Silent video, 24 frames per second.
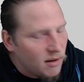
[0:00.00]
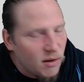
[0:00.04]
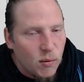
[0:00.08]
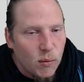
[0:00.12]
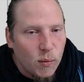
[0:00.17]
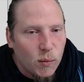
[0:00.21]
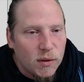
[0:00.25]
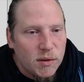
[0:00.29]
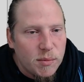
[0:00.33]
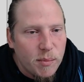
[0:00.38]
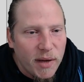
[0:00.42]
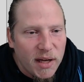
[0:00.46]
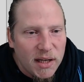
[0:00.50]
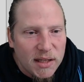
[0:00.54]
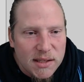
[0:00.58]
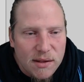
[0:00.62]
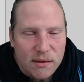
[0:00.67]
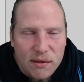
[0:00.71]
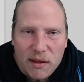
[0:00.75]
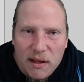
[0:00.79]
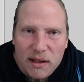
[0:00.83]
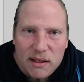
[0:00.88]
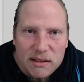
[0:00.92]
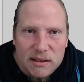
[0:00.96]
what makes
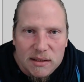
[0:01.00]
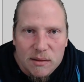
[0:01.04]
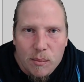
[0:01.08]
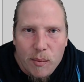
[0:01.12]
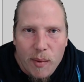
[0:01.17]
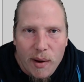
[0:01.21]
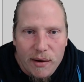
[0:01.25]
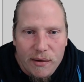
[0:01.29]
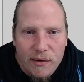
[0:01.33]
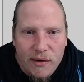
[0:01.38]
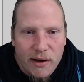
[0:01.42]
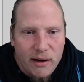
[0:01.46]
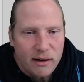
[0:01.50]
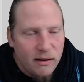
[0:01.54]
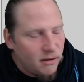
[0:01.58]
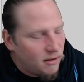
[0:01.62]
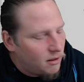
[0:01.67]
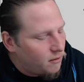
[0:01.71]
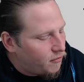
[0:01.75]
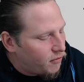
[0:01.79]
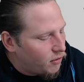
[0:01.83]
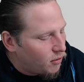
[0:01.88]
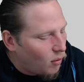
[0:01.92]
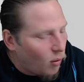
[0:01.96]
things better here,
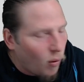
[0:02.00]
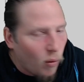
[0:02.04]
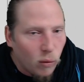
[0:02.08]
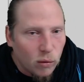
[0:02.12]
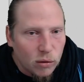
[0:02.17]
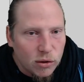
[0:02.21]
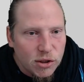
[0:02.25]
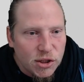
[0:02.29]
if you hold